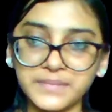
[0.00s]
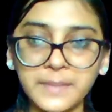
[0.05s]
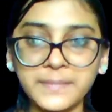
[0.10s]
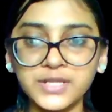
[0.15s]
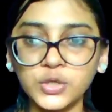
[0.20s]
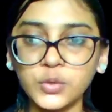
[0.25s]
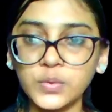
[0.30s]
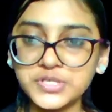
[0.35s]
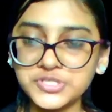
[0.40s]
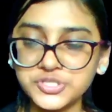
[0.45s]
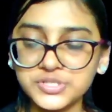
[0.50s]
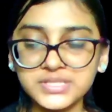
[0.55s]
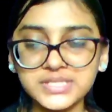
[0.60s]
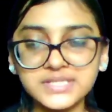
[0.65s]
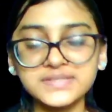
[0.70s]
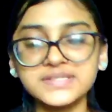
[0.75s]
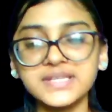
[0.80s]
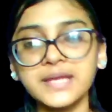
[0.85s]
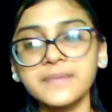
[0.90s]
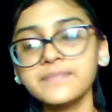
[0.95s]
I mean, question
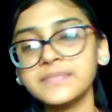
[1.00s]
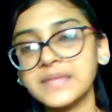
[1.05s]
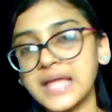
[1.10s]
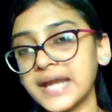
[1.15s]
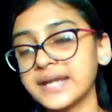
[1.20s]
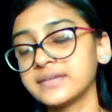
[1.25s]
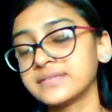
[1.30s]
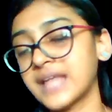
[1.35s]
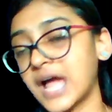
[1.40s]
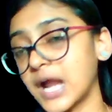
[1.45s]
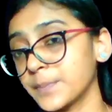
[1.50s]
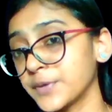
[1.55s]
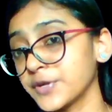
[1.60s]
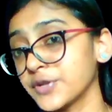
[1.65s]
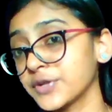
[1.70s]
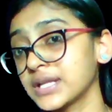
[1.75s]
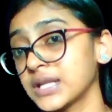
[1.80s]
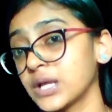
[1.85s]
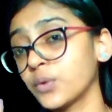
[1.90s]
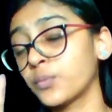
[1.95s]
is same and that
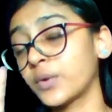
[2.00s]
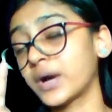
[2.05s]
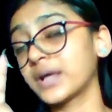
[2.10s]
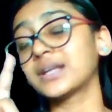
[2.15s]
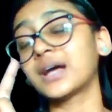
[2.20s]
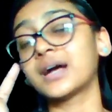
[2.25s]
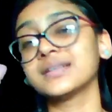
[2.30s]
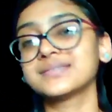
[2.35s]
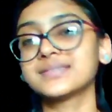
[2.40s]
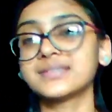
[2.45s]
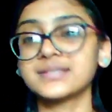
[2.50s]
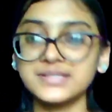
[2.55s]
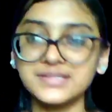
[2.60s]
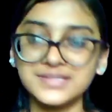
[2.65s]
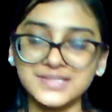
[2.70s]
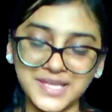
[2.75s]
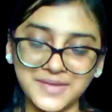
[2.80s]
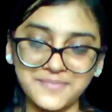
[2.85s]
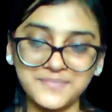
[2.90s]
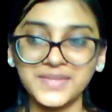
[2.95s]
particular one answer is
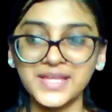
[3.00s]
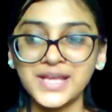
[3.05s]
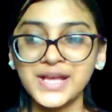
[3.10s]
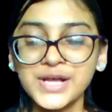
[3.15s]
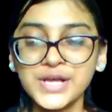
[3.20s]
same.